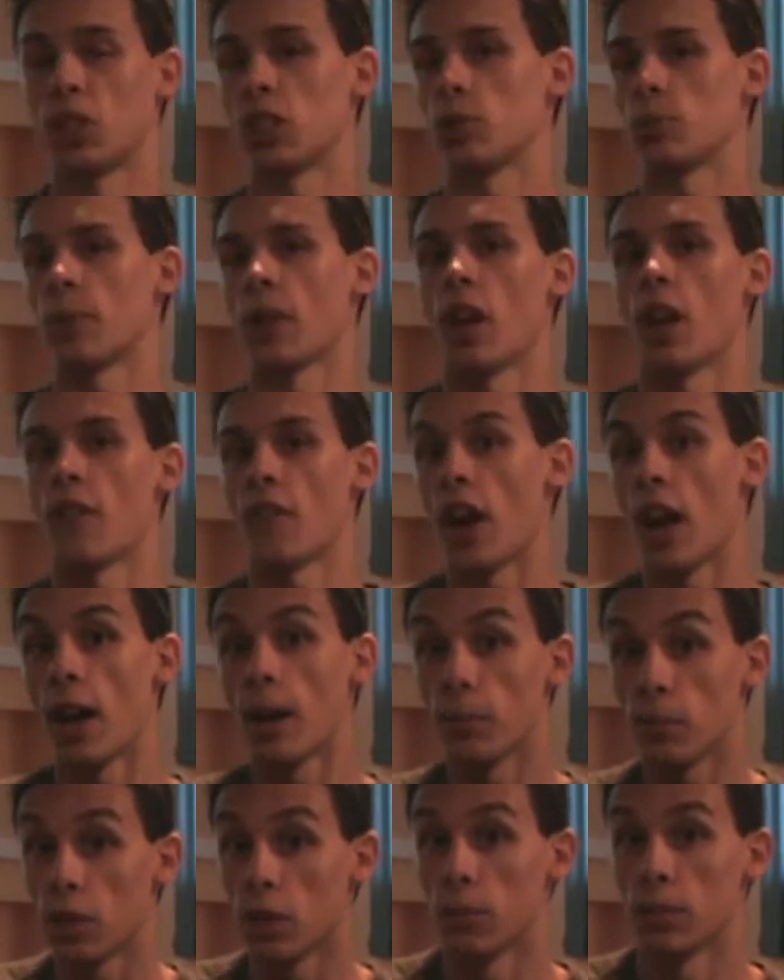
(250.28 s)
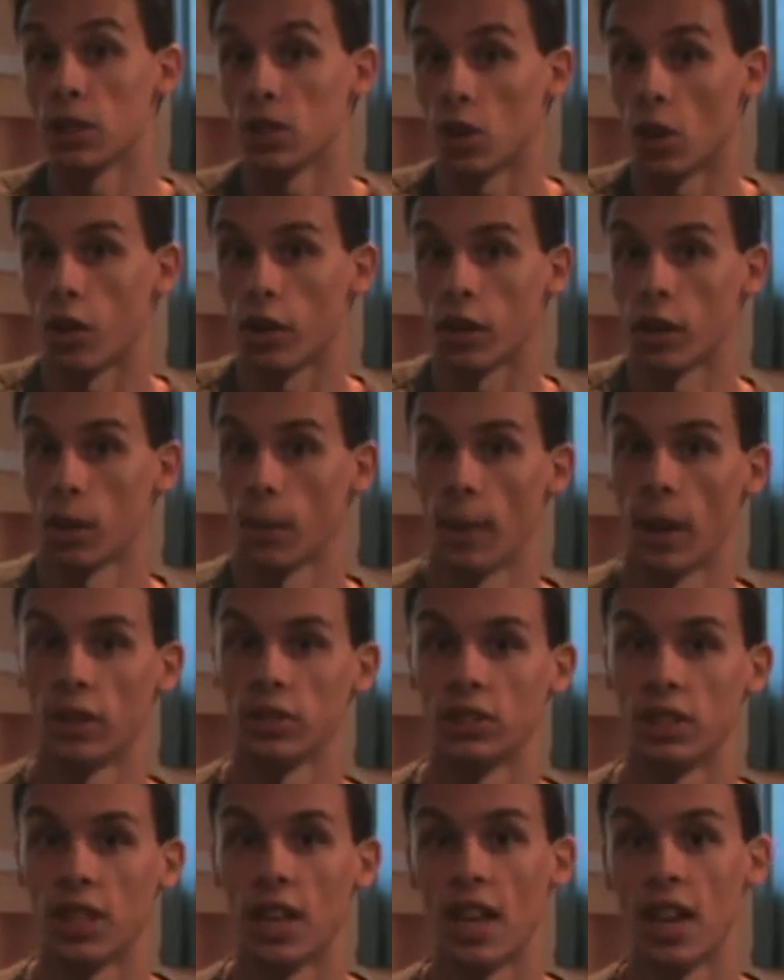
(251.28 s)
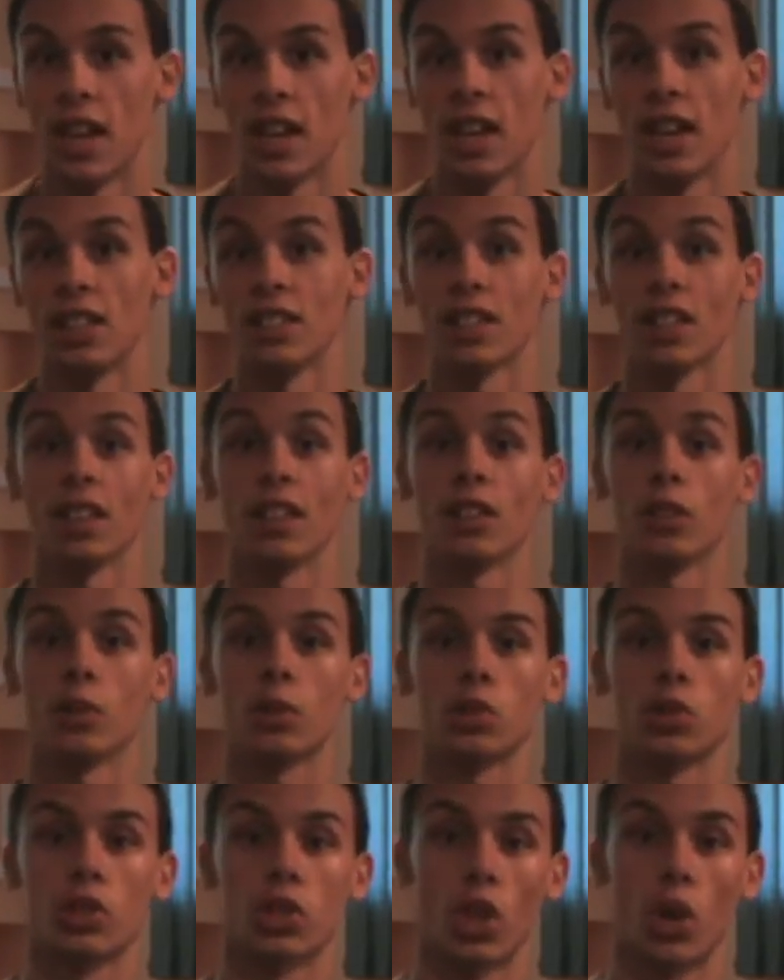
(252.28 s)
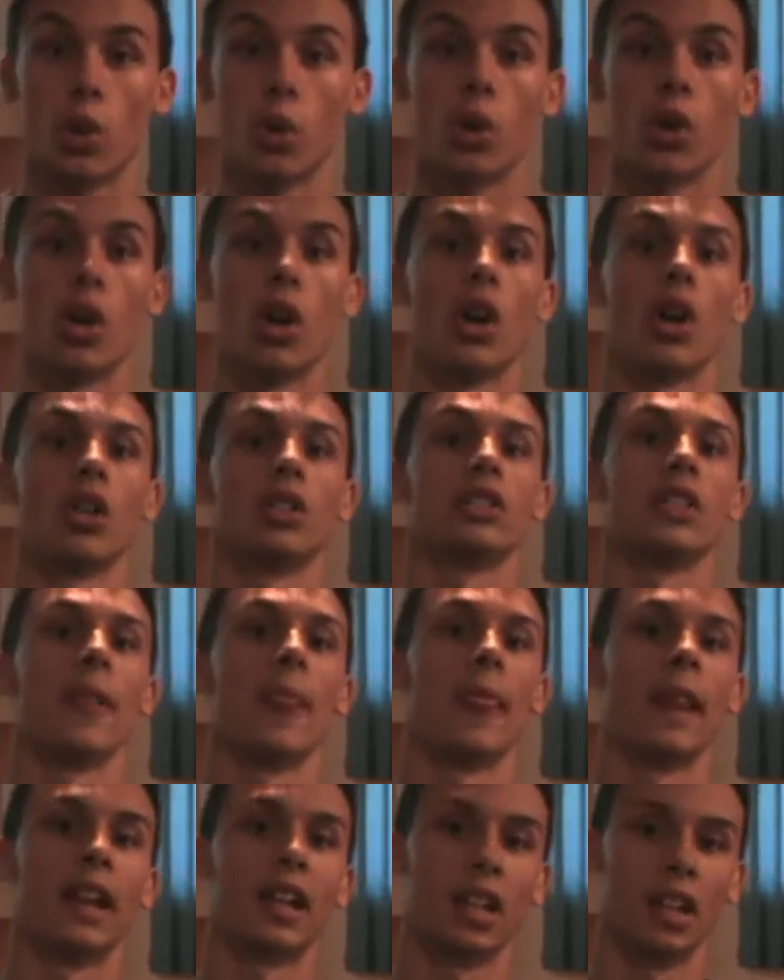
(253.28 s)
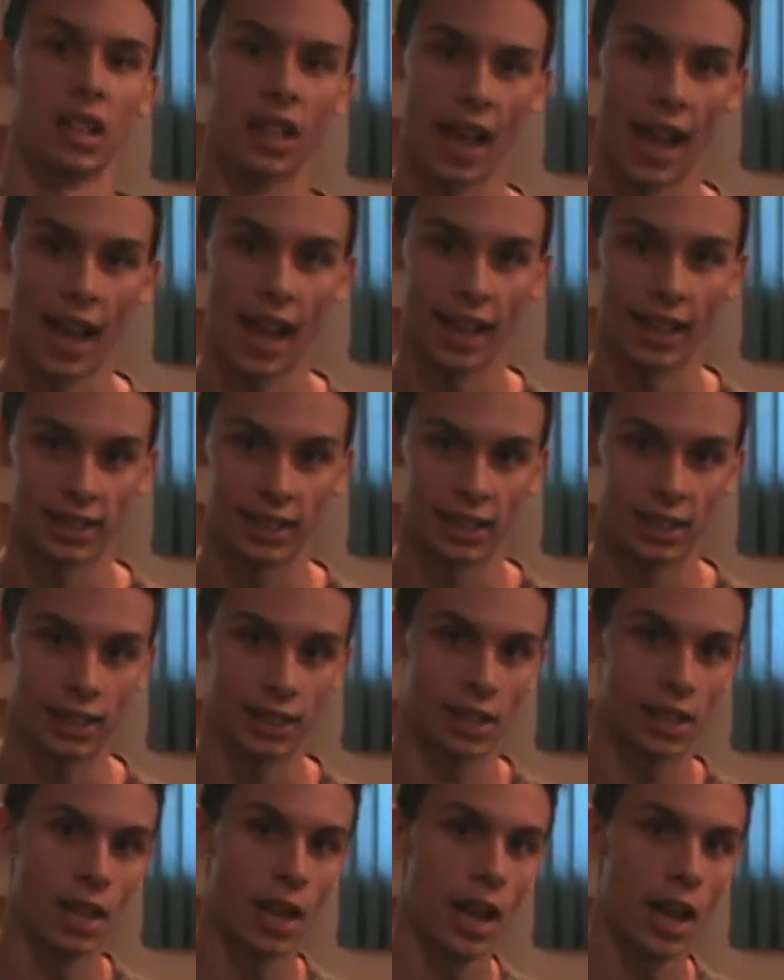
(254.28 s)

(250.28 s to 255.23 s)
the spin-off I'm gonna be talking about today is a little show called Class.